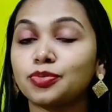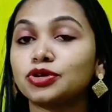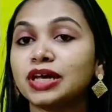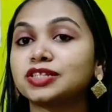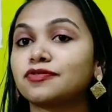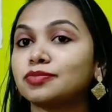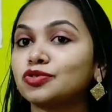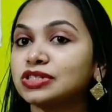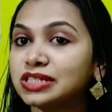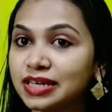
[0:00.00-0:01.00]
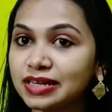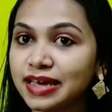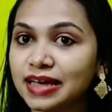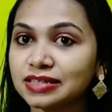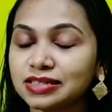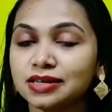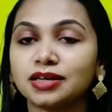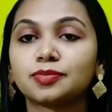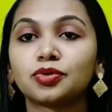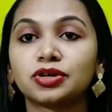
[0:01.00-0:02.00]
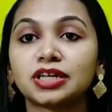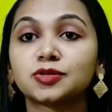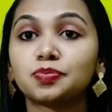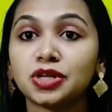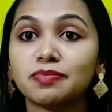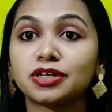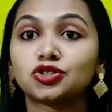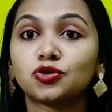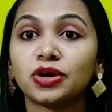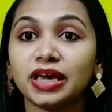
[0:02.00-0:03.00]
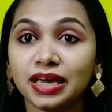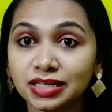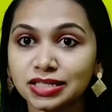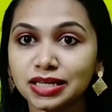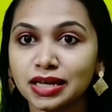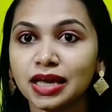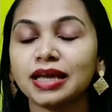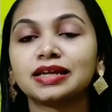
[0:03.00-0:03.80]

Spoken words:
It protects from your skin cancer, it protects premature aging,